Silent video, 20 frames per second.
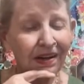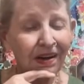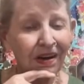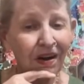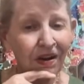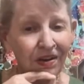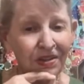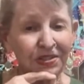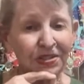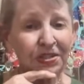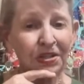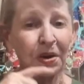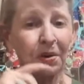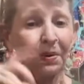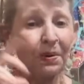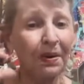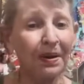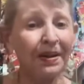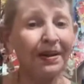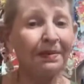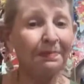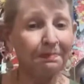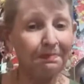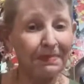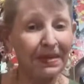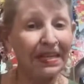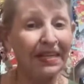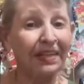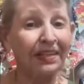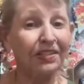also
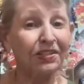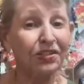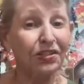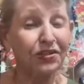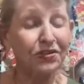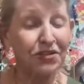Ming's